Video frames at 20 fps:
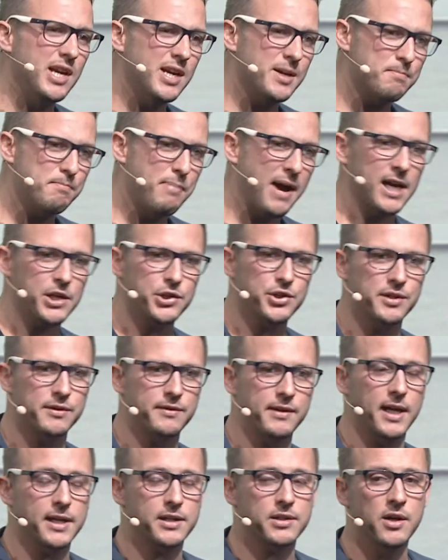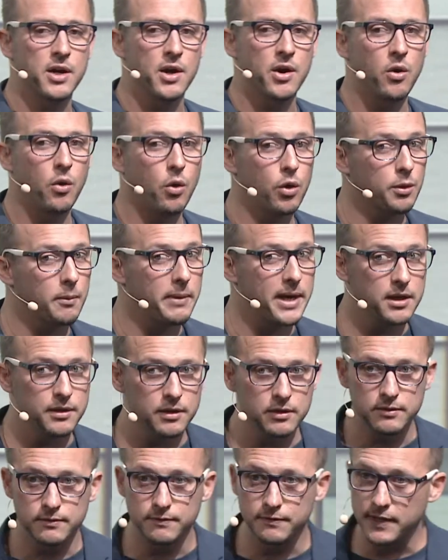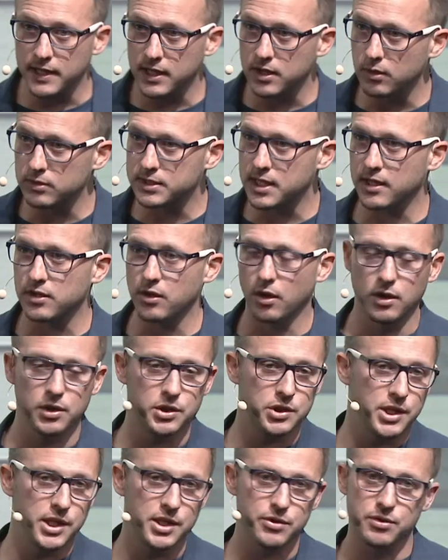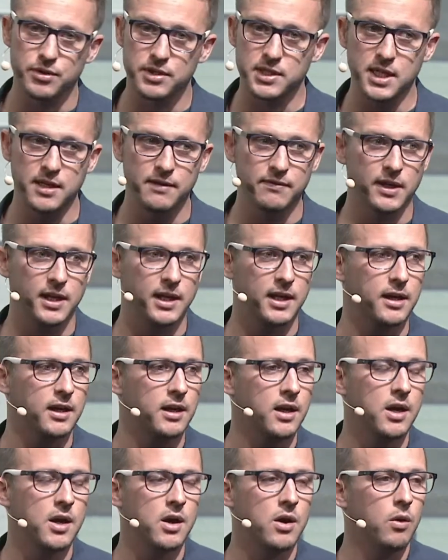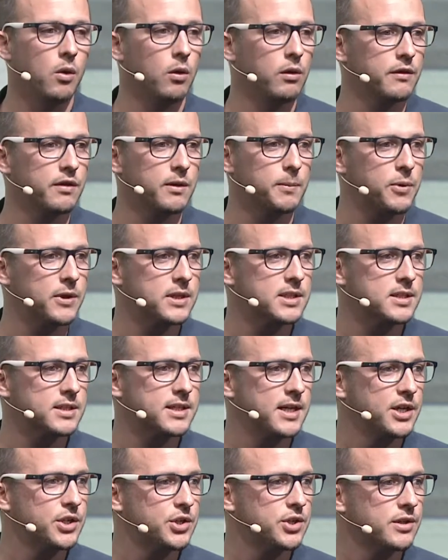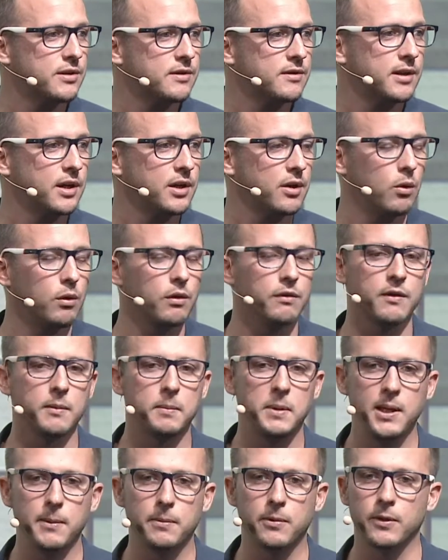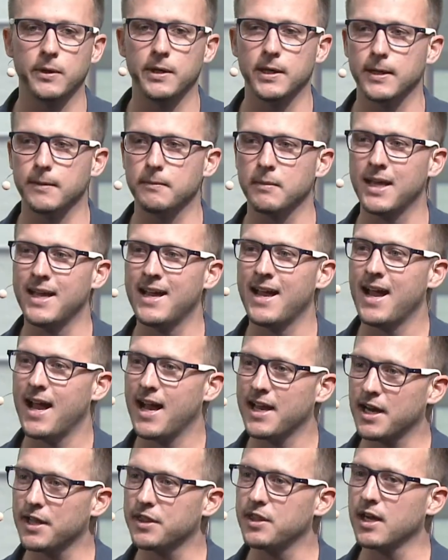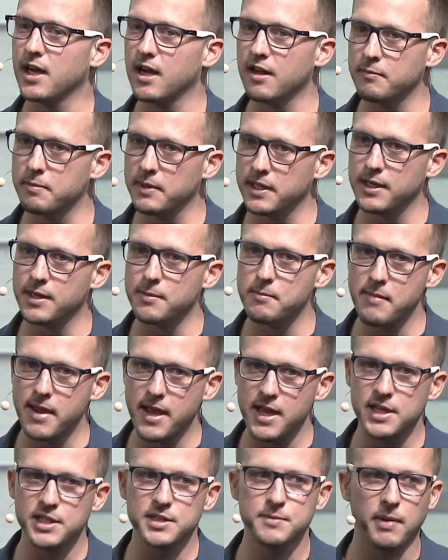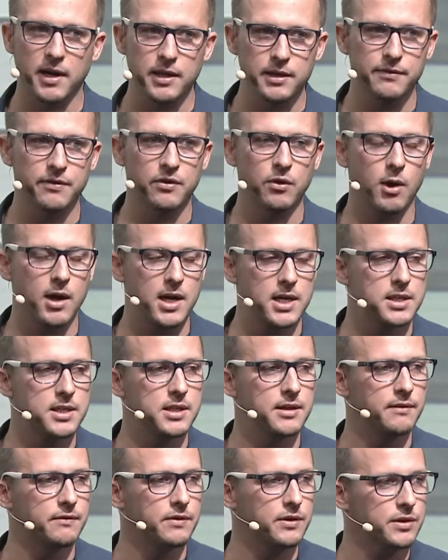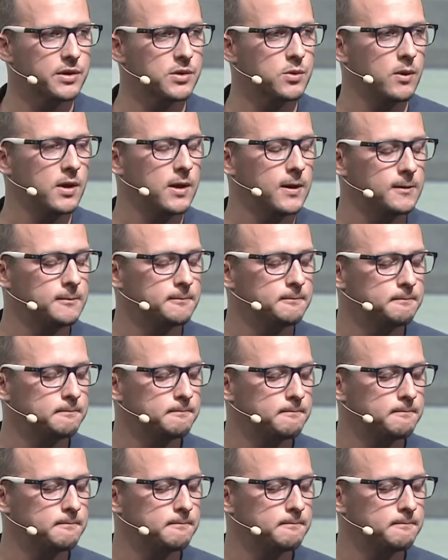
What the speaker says: and passion that automated vehicle technology is receiving in all of the presentations and in all of the people here. And I think I've been amazed by the variety of it as well.